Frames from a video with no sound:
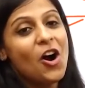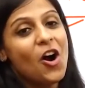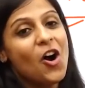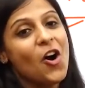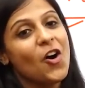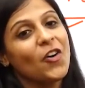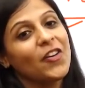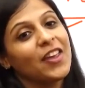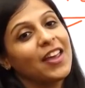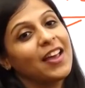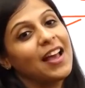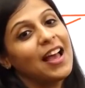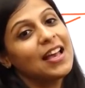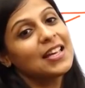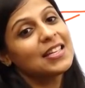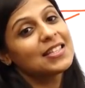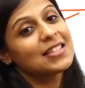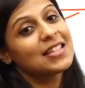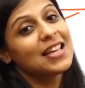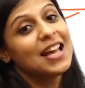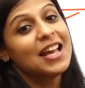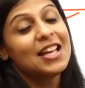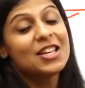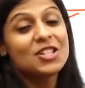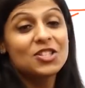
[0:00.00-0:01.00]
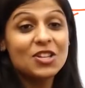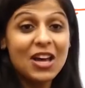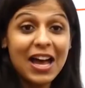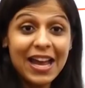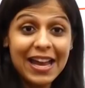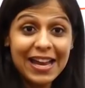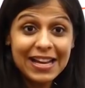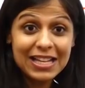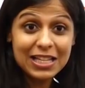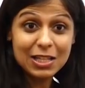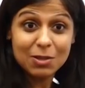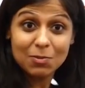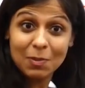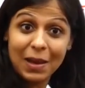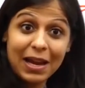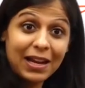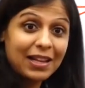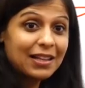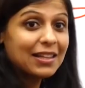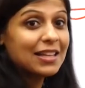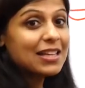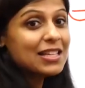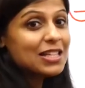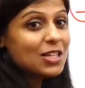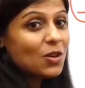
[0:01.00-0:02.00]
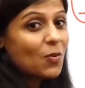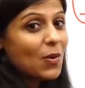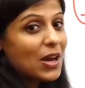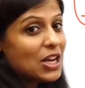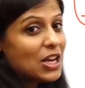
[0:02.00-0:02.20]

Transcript: Okay guys, so I expect this